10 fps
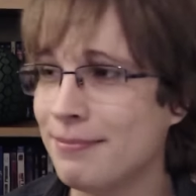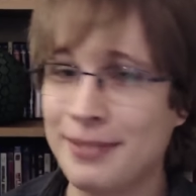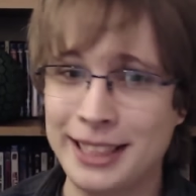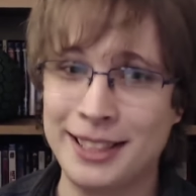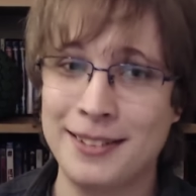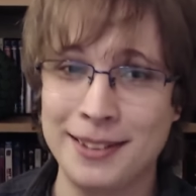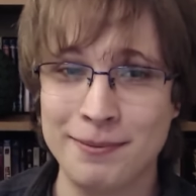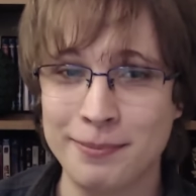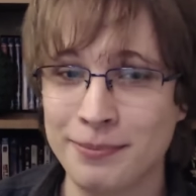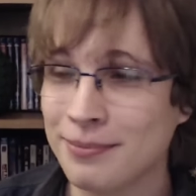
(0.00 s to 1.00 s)
I just.
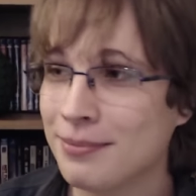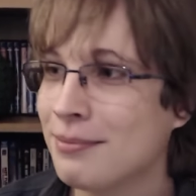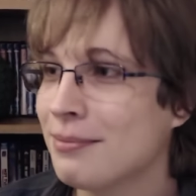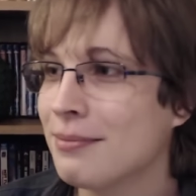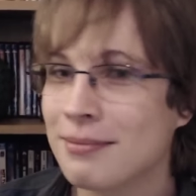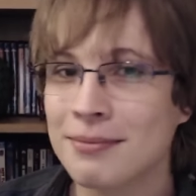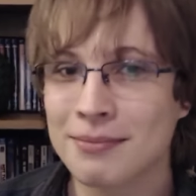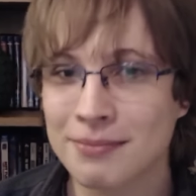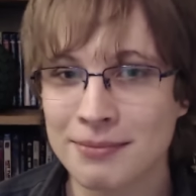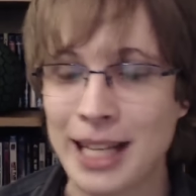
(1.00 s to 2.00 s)

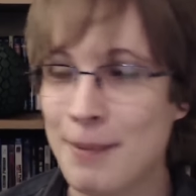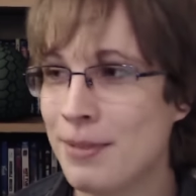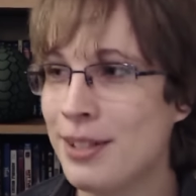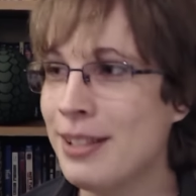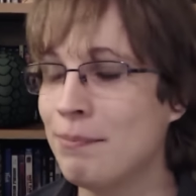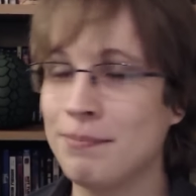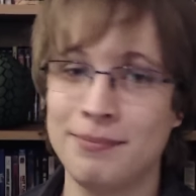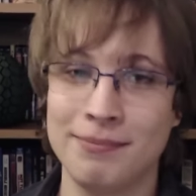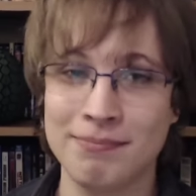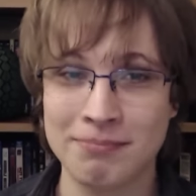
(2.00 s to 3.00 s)
I'm.
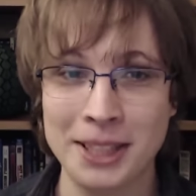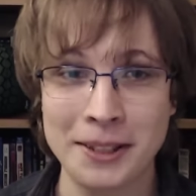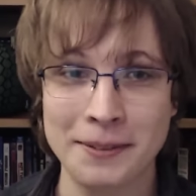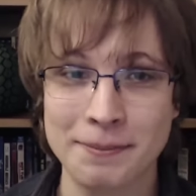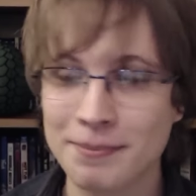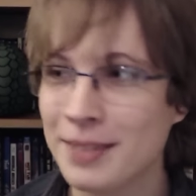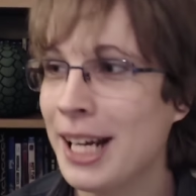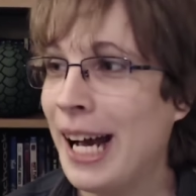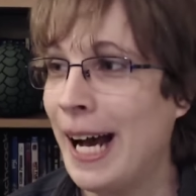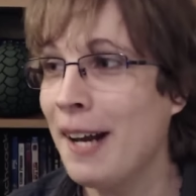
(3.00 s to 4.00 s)
No.
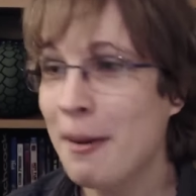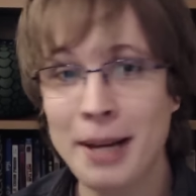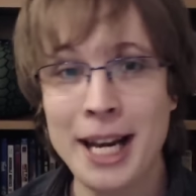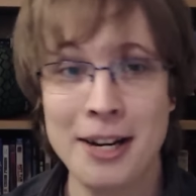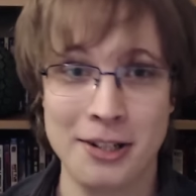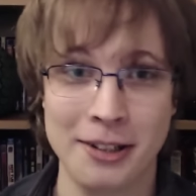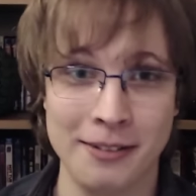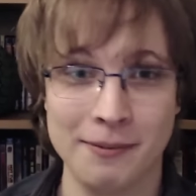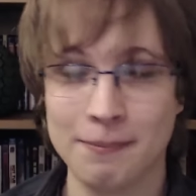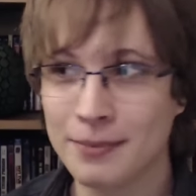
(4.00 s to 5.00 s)

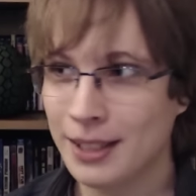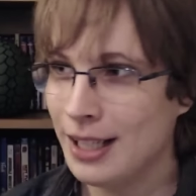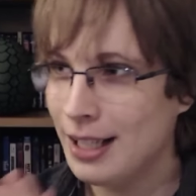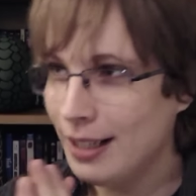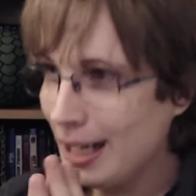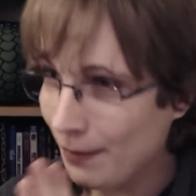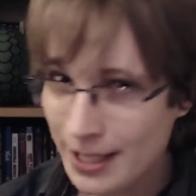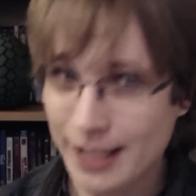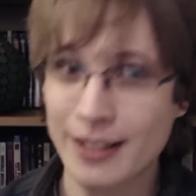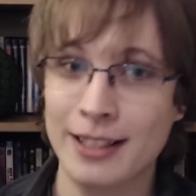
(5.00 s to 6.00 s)
Animation. If
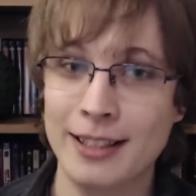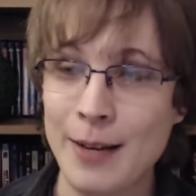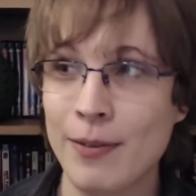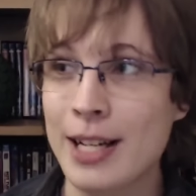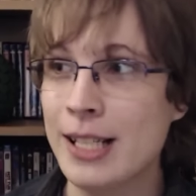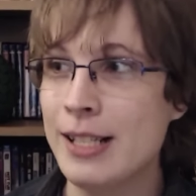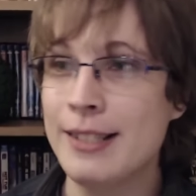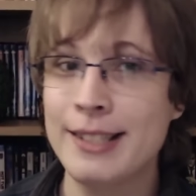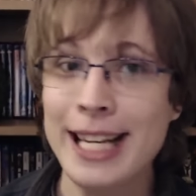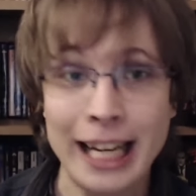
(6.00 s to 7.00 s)
I could, if I could
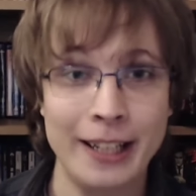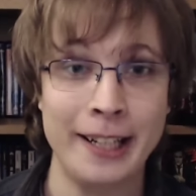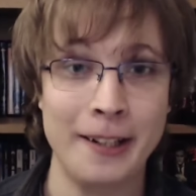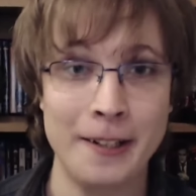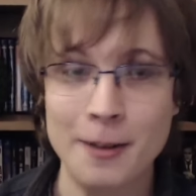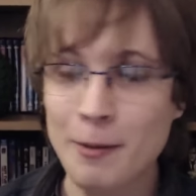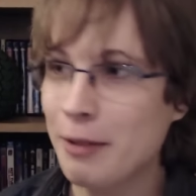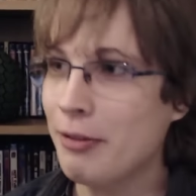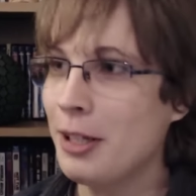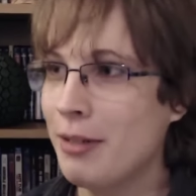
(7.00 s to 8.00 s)
dealio
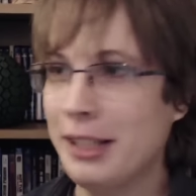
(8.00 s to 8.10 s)
with you with